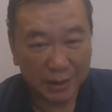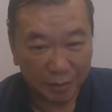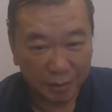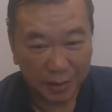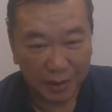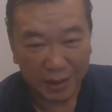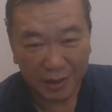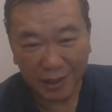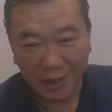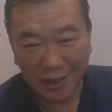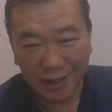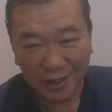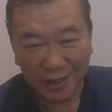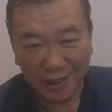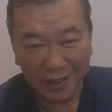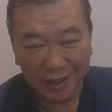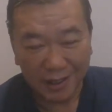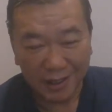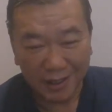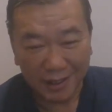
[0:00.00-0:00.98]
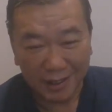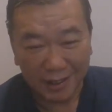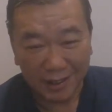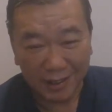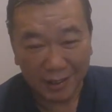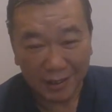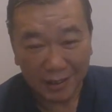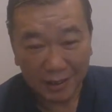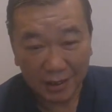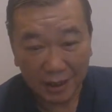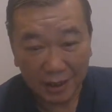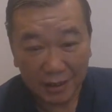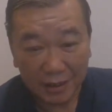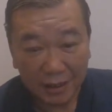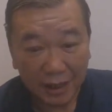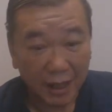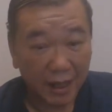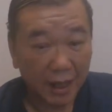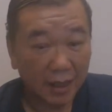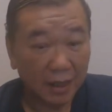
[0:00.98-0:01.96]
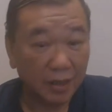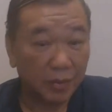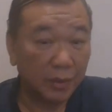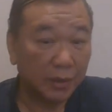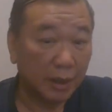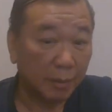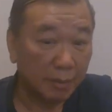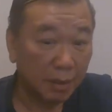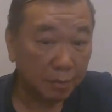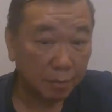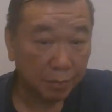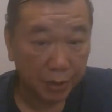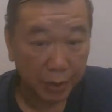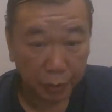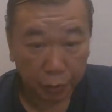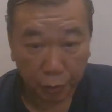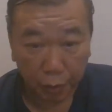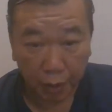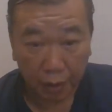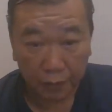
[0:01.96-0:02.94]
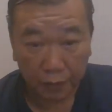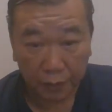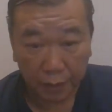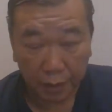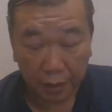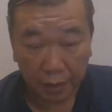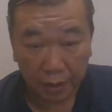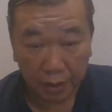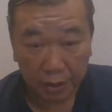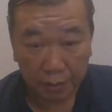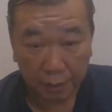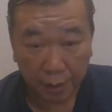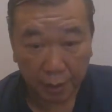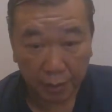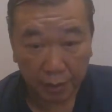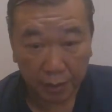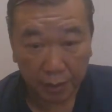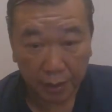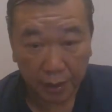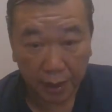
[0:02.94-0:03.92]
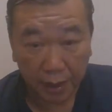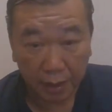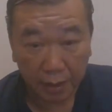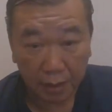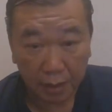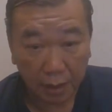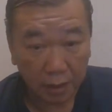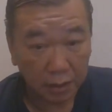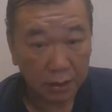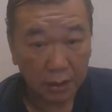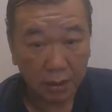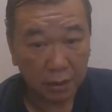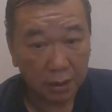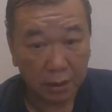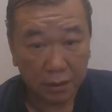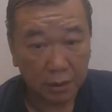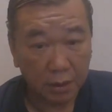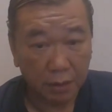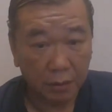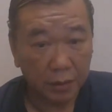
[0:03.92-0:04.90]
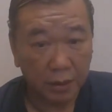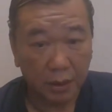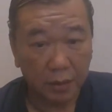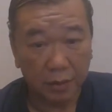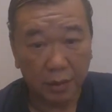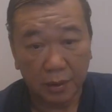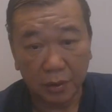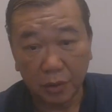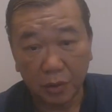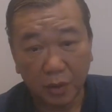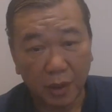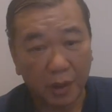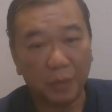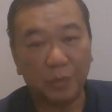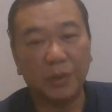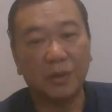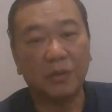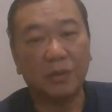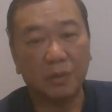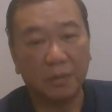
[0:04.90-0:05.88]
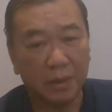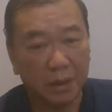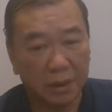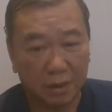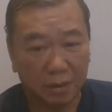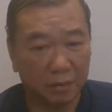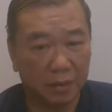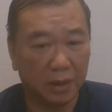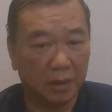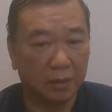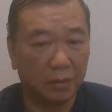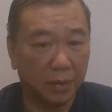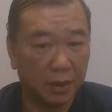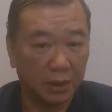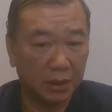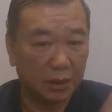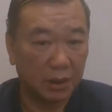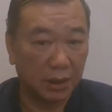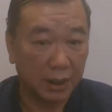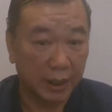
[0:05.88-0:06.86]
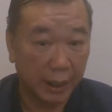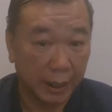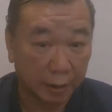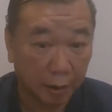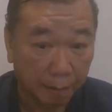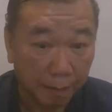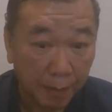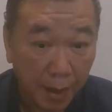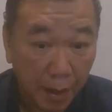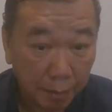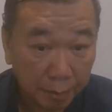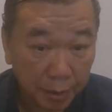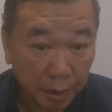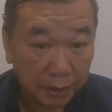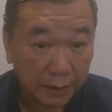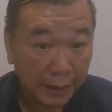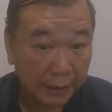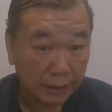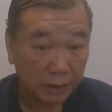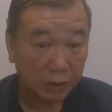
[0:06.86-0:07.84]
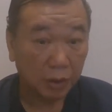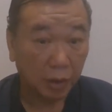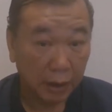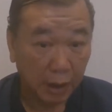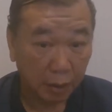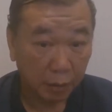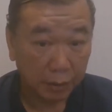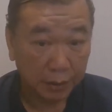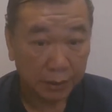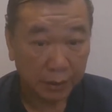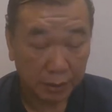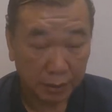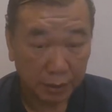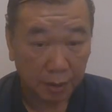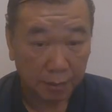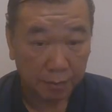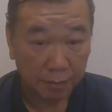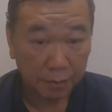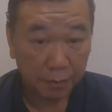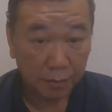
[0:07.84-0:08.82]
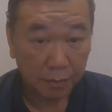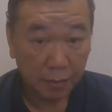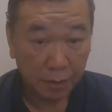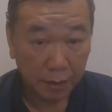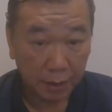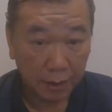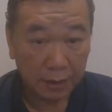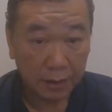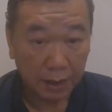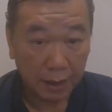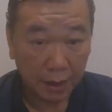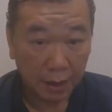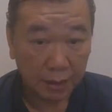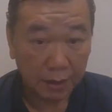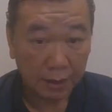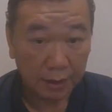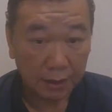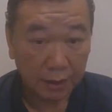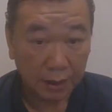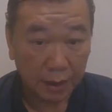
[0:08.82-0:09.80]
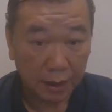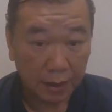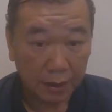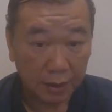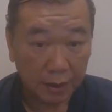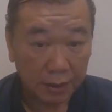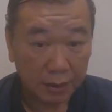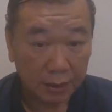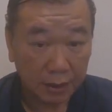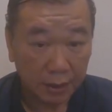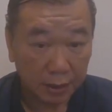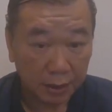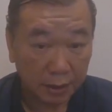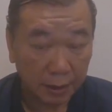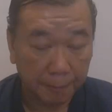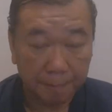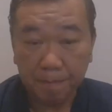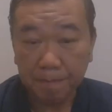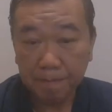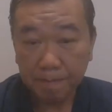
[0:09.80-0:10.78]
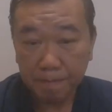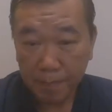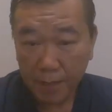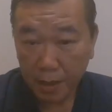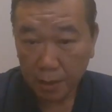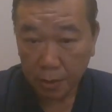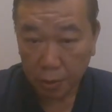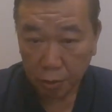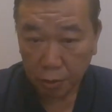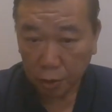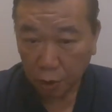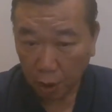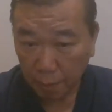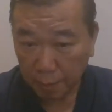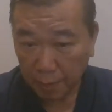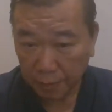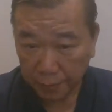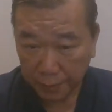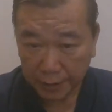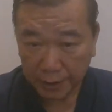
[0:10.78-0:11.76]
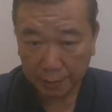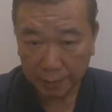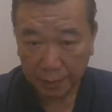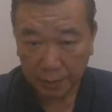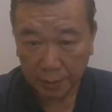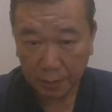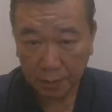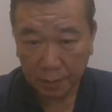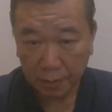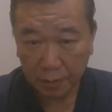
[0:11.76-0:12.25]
me, is there any vitamin B12 in spirulina? I say we don't know, and we doesn't care, no? Because that's not our system. This thing. You talk about vitamin,